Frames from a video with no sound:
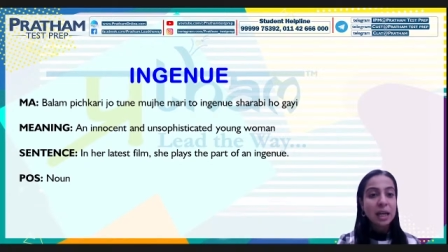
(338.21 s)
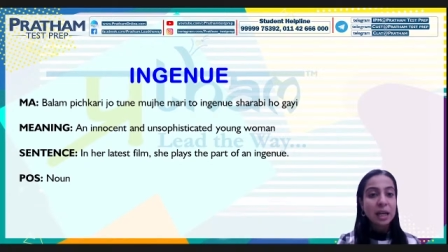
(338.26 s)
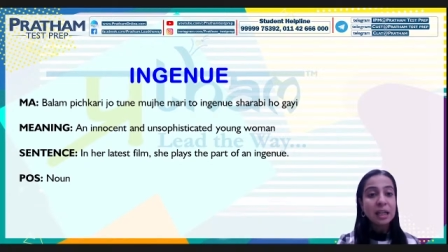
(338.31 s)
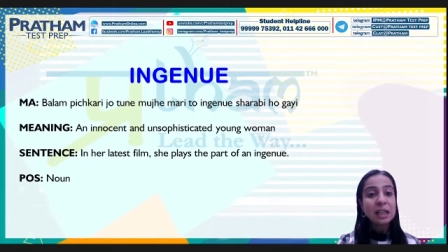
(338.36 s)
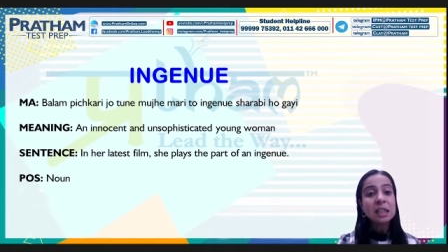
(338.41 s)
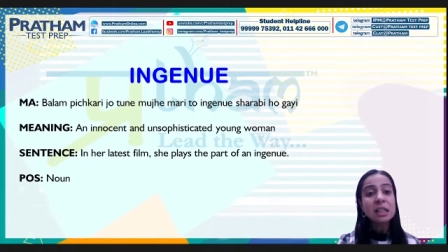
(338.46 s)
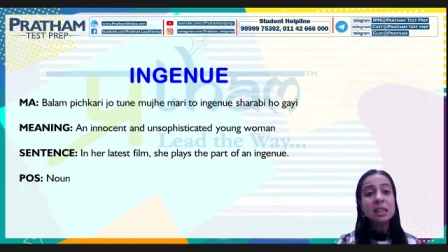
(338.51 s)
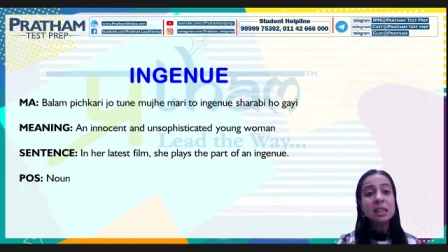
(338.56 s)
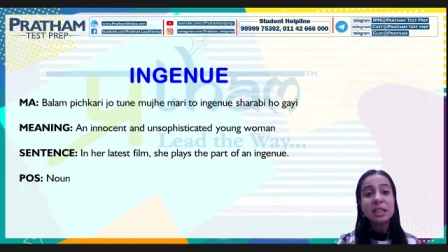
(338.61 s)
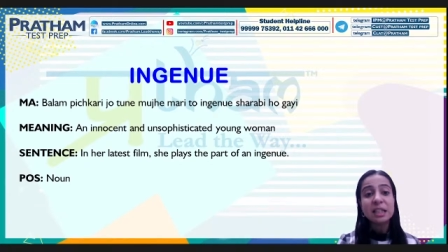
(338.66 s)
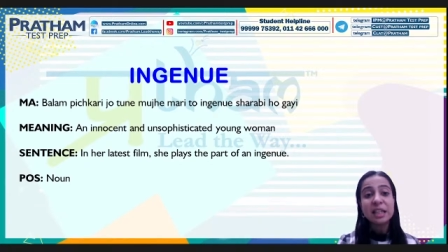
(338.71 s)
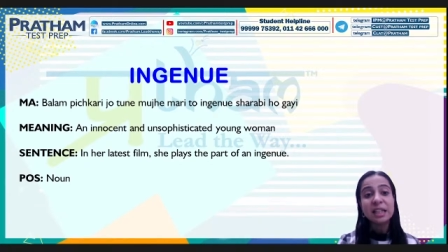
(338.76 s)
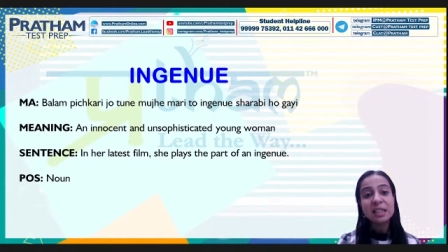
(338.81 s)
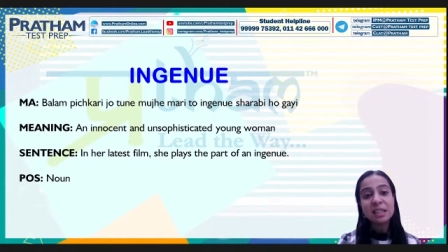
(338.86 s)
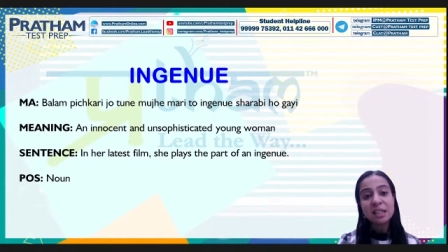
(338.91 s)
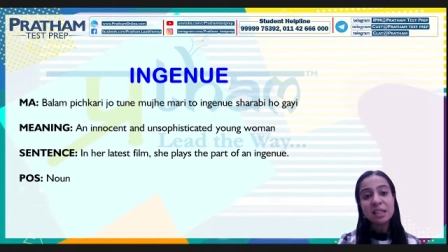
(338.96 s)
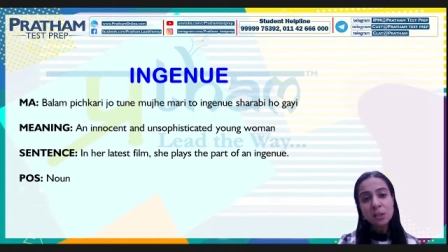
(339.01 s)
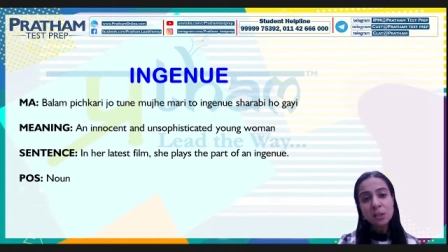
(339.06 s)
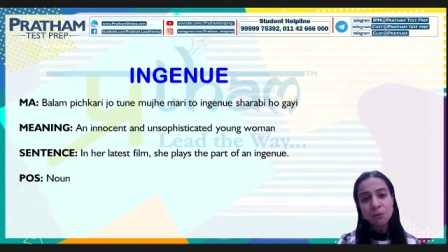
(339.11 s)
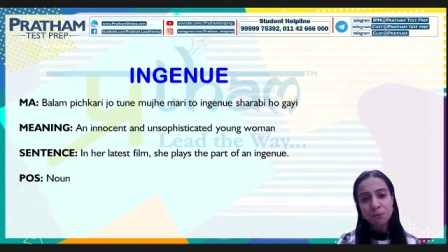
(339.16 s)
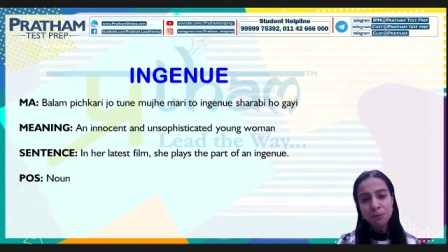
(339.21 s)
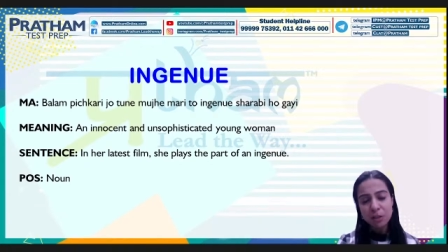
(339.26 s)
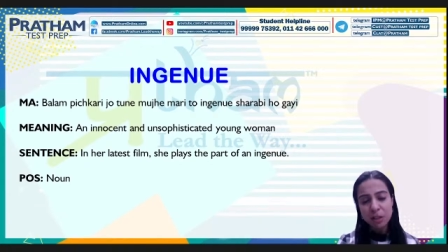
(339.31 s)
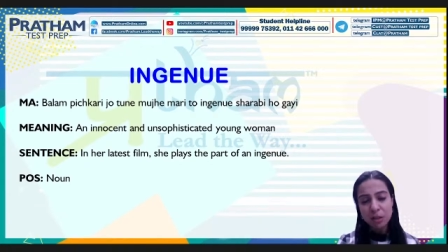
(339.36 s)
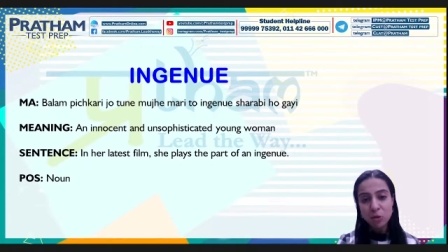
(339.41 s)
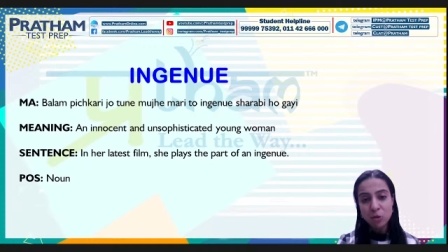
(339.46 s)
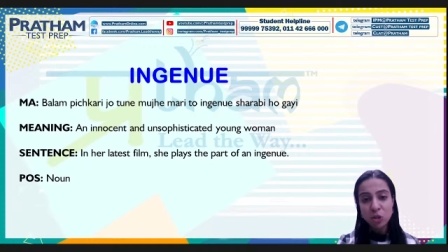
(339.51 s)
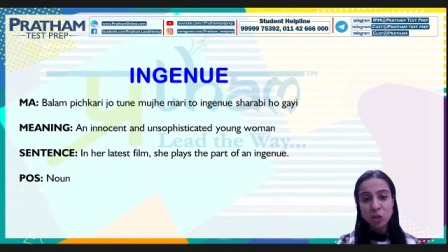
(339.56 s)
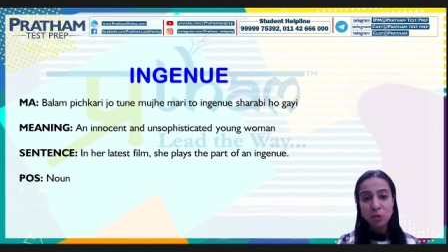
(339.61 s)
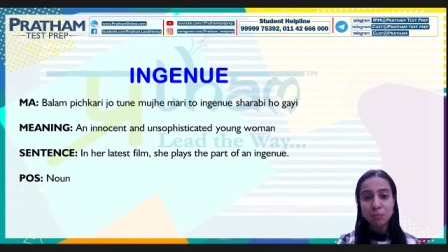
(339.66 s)
In her latest
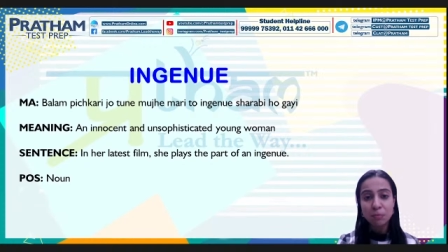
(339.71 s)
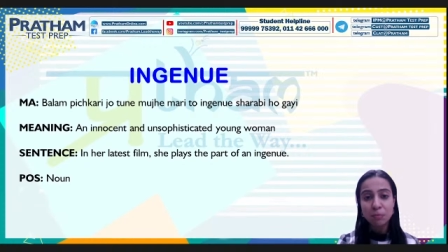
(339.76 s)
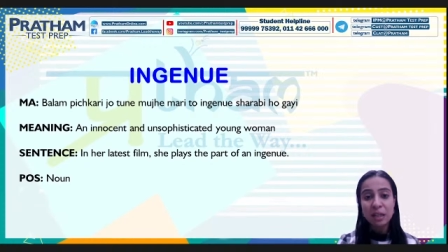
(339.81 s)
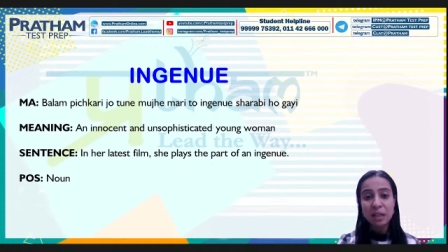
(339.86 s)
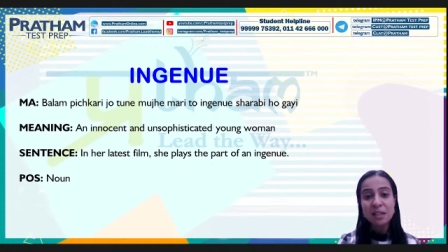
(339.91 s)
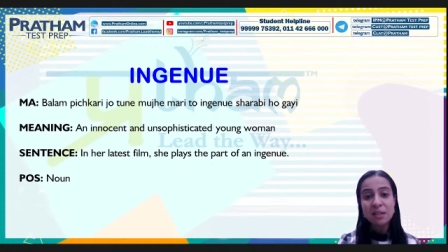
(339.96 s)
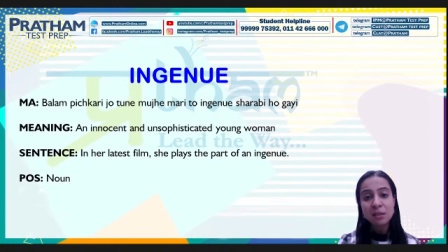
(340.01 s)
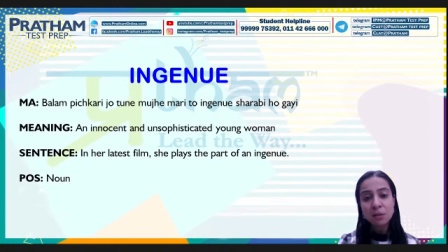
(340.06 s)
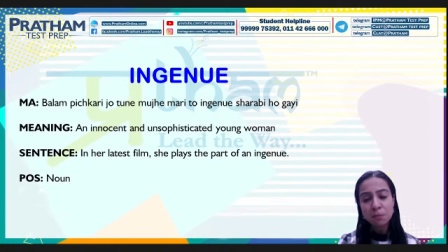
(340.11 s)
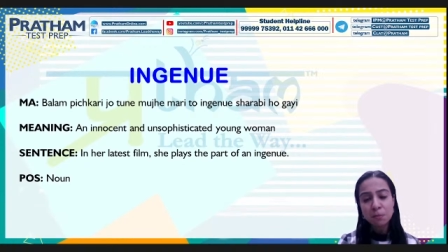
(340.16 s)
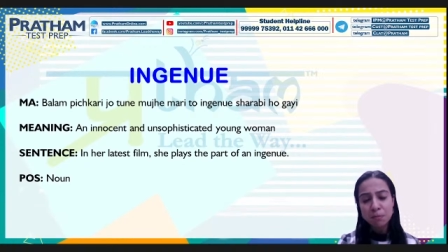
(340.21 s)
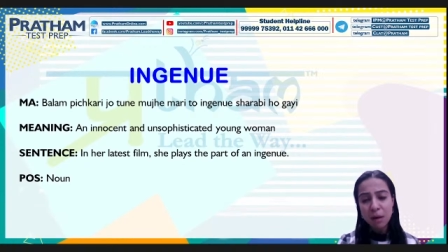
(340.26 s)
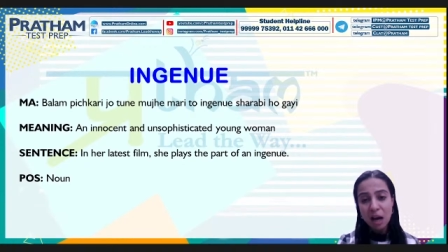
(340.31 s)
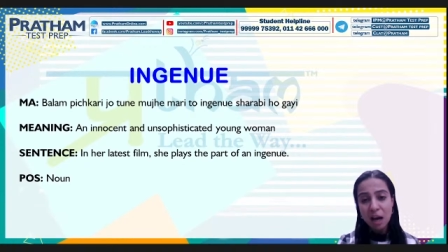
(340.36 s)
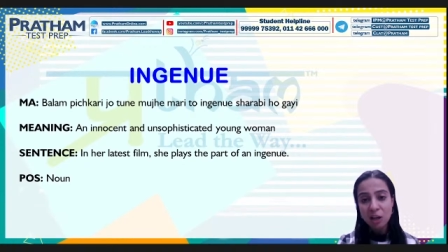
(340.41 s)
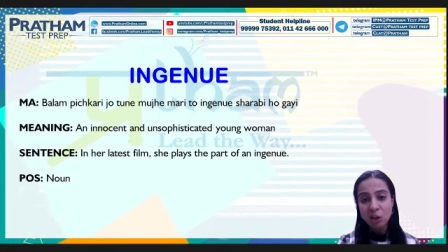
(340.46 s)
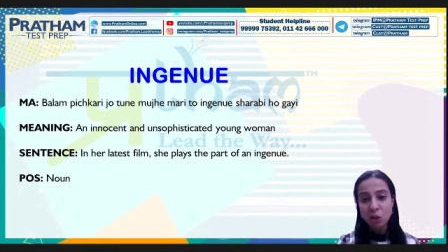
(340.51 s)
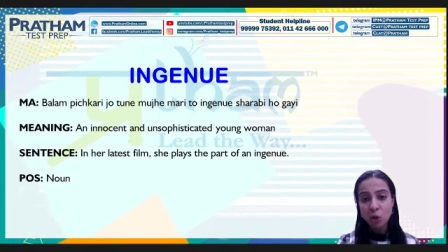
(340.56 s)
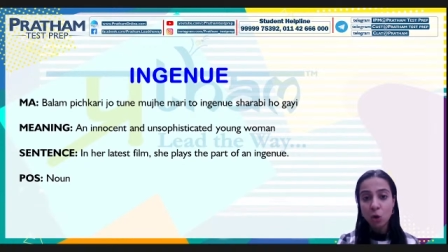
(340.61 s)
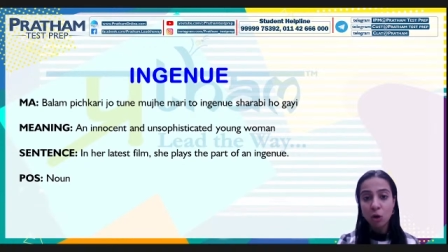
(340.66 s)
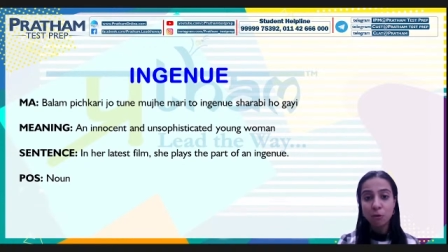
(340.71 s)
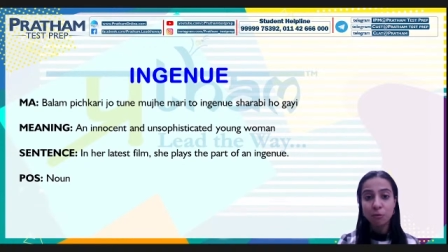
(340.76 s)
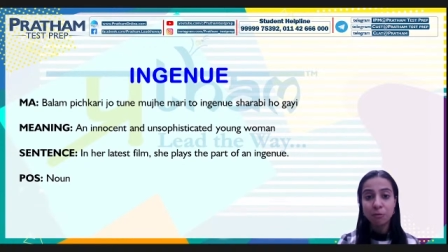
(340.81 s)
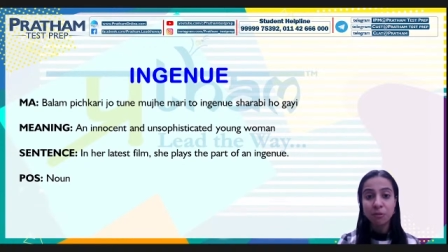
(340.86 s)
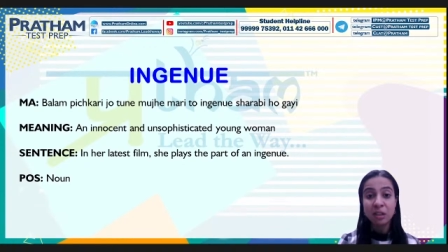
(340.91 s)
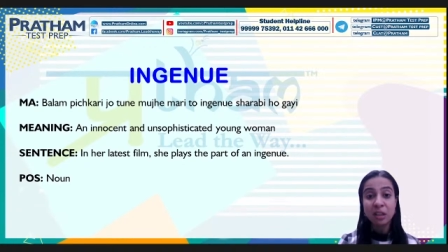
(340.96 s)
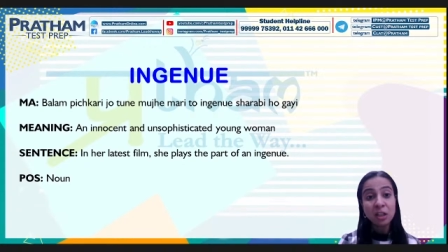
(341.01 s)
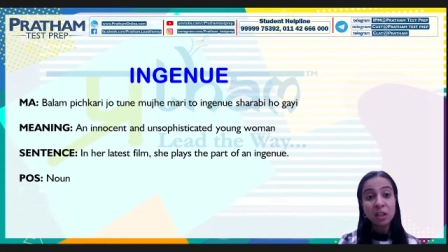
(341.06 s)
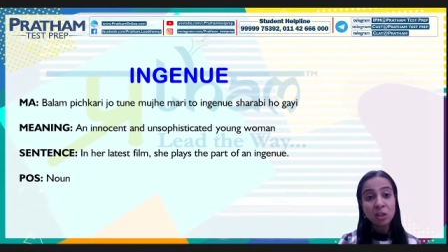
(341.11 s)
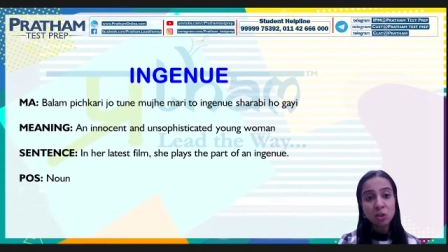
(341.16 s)
film, she plays the part
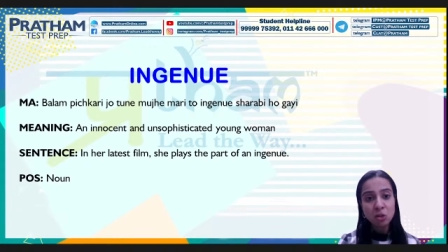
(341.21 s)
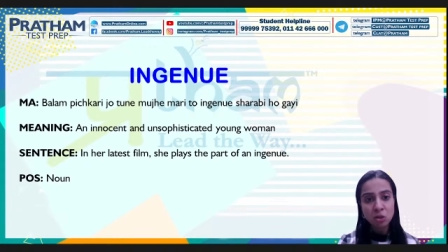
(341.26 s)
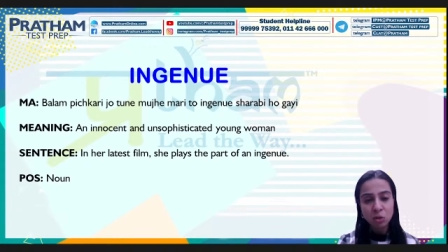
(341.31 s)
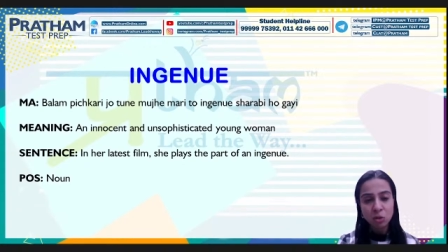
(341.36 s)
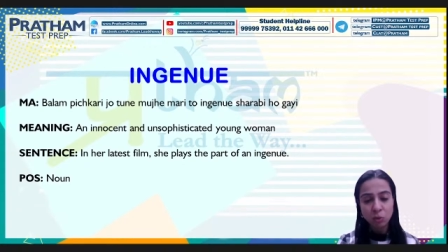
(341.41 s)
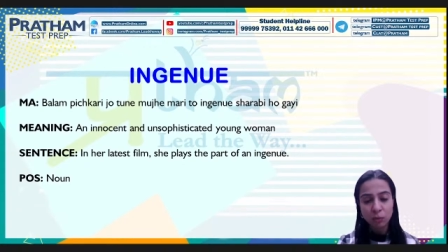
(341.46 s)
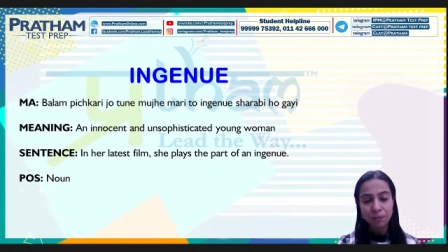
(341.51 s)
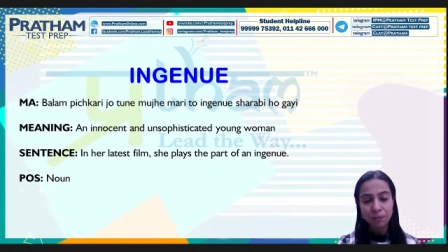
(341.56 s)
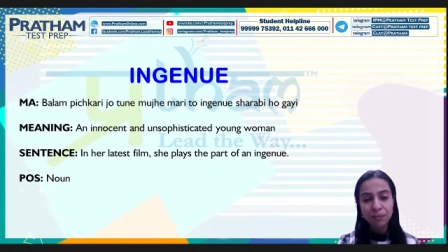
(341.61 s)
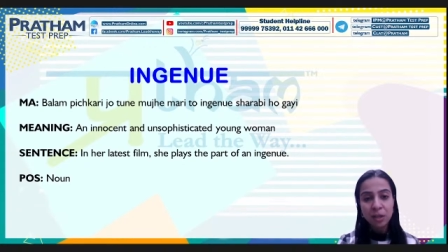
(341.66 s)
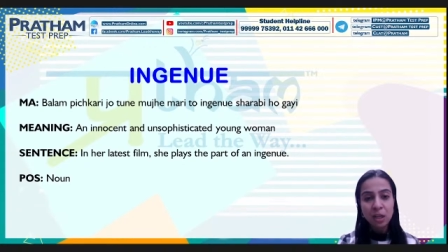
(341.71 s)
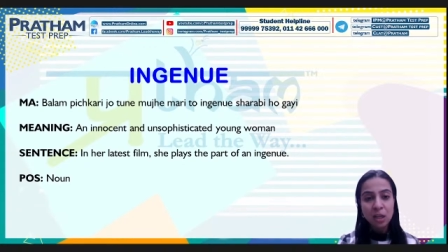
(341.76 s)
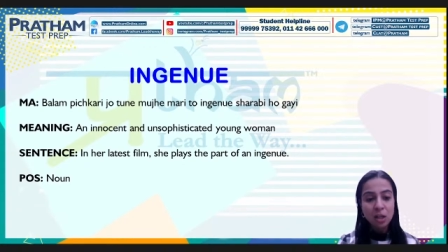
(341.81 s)
of an ingenue.